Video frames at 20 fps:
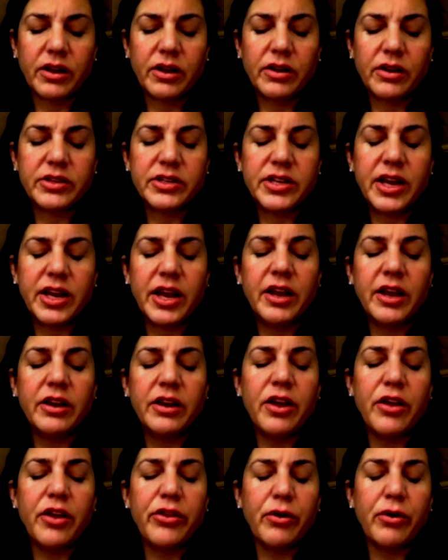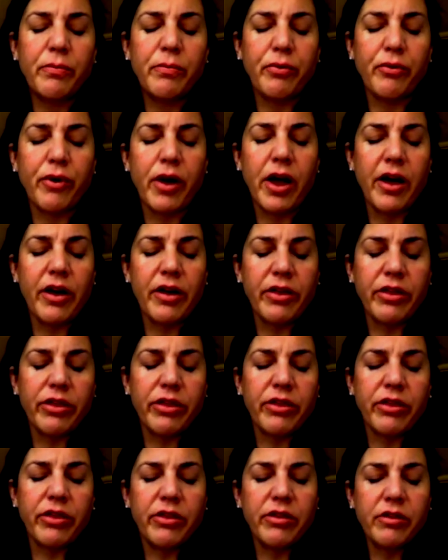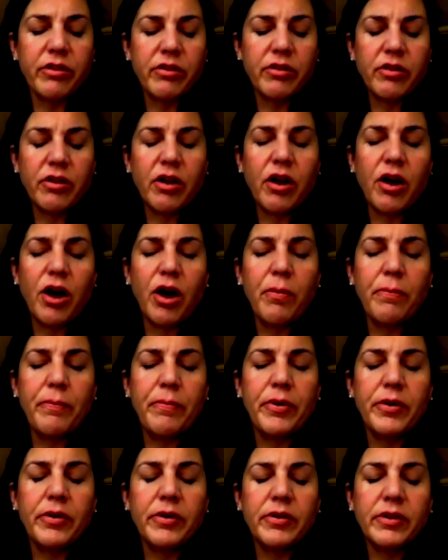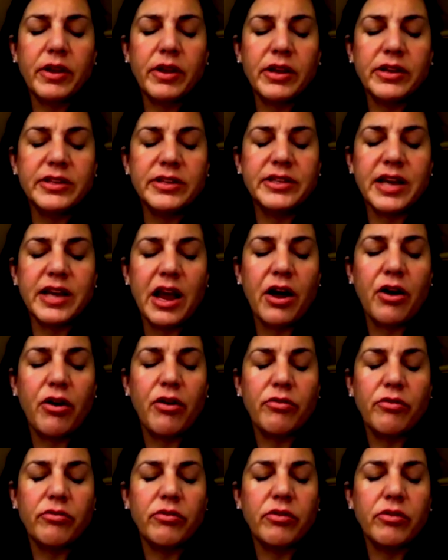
Take another breath up and down